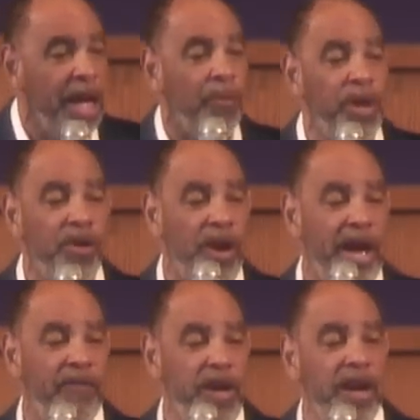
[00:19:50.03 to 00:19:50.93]
And we're going
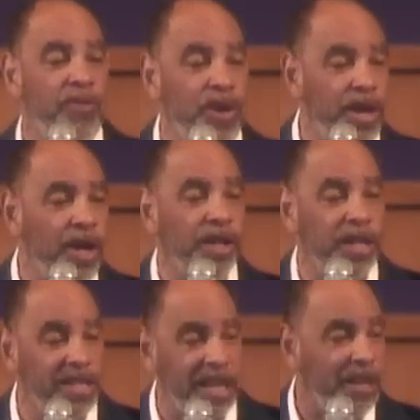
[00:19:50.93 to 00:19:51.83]
to have every
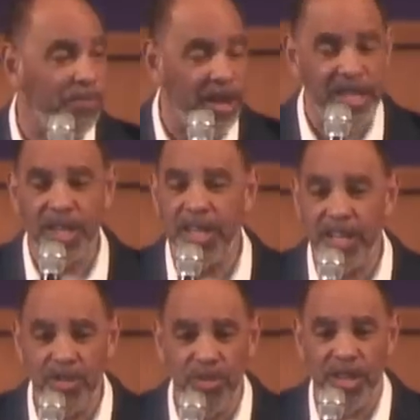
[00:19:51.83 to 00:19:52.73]
other celebration
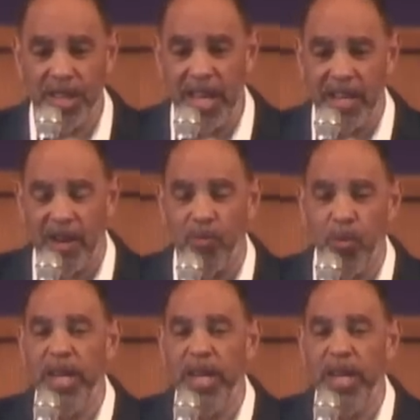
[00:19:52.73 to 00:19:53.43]
that you can think of.